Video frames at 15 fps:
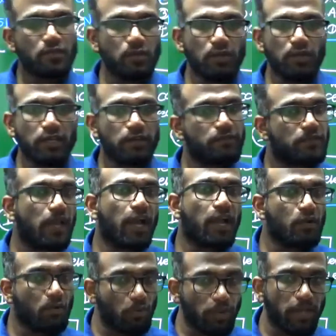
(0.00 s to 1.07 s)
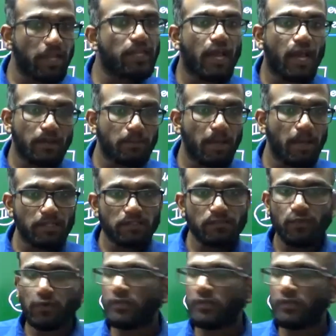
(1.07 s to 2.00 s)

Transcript: If there are no any unbalanced force,